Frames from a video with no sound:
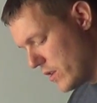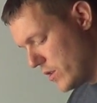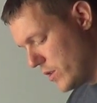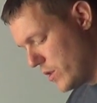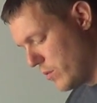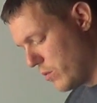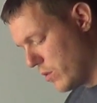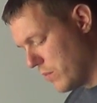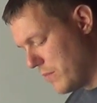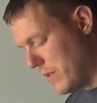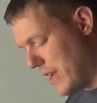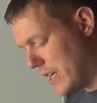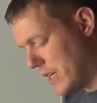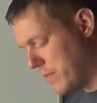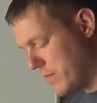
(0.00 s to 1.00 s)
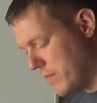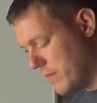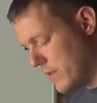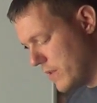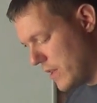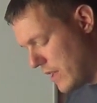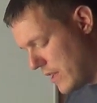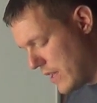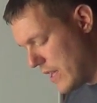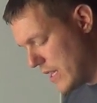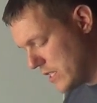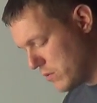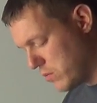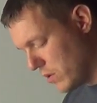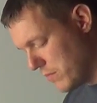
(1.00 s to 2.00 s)
you will make,
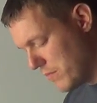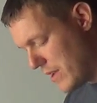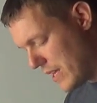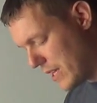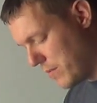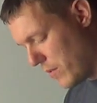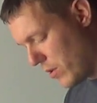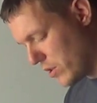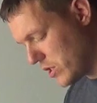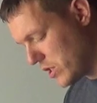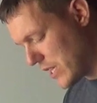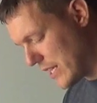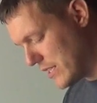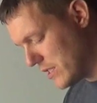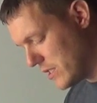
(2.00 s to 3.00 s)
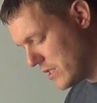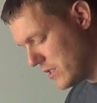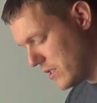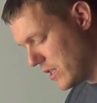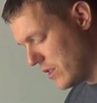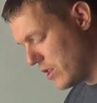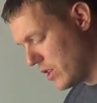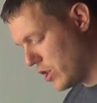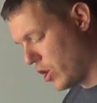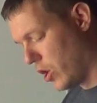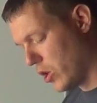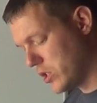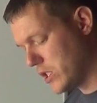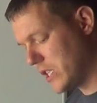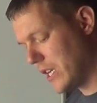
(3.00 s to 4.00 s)
it will make more sense than the
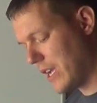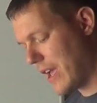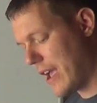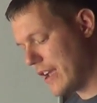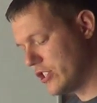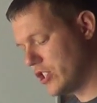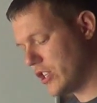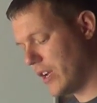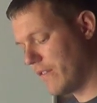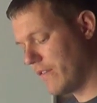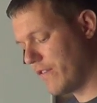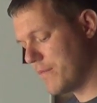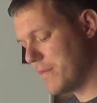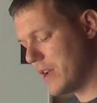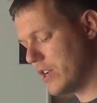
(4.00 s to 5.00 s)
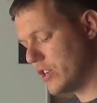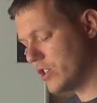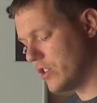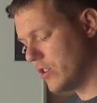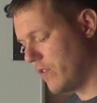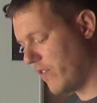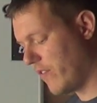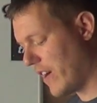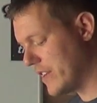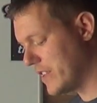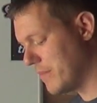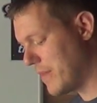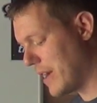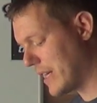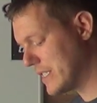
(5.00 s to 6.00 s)
cutting edge information you find
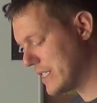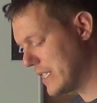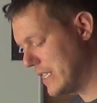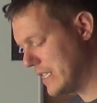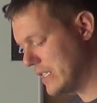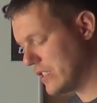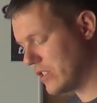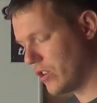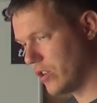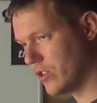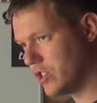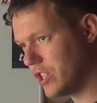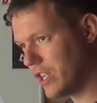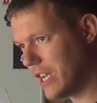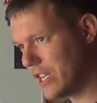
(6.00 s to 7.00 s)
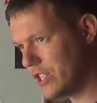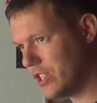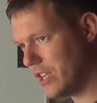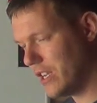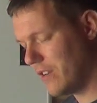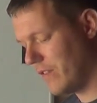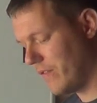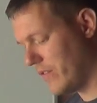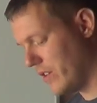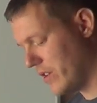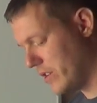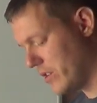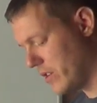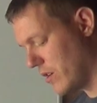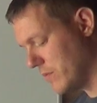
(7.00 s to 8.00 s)
in magazines, cutting edge in
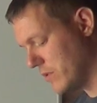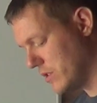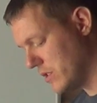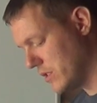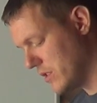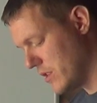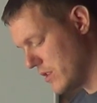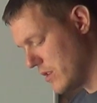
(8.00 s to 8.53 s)
inverted commas,